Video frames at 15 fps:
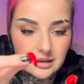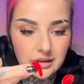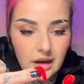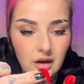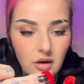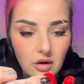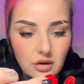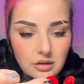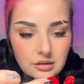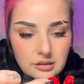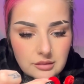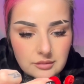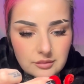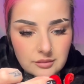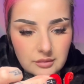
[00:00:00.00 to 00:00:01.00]
that on
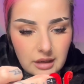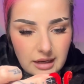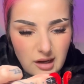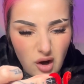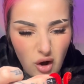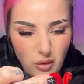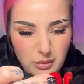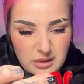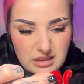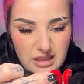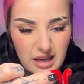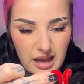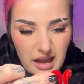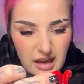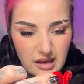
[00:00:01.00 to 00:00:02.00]
like opposite it,